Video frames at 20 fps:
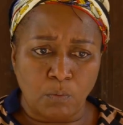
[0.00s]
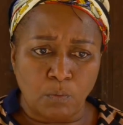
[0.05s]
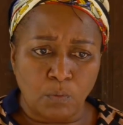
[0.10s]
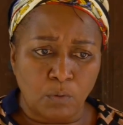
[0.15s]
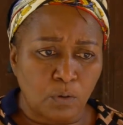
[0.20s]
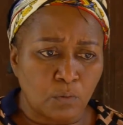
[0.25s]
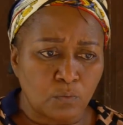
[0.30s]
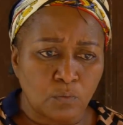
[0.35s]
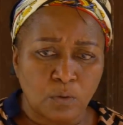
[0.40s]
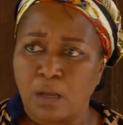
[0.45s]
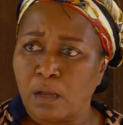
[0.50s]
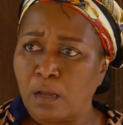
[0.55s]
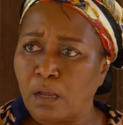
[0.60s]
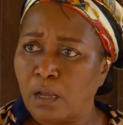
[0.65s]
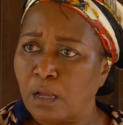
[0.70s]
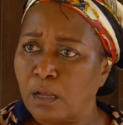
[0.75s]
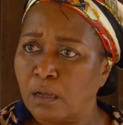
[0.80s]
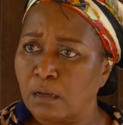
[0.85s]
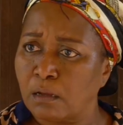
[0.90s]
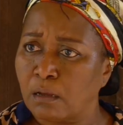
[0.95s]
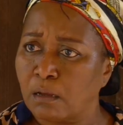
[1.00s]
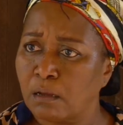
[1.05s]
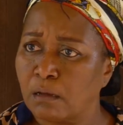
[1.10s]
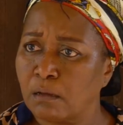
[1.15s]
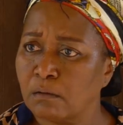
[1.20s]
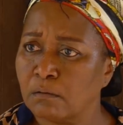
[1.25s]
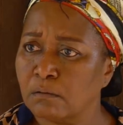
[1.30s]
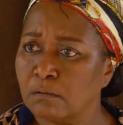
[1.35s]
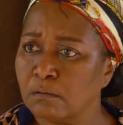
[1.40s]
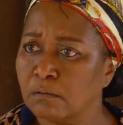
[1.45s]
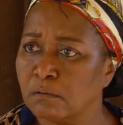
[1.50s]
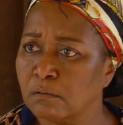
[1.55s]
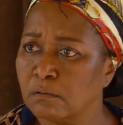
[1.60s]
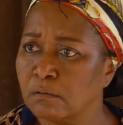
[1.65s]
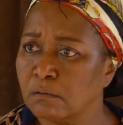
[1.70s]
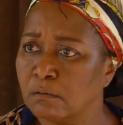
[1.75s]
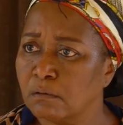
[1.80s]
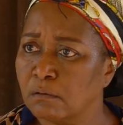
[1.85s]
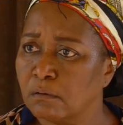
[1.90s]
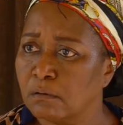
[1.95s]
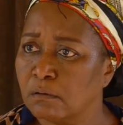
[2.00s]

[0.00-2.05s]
Year in, year out, you are sick.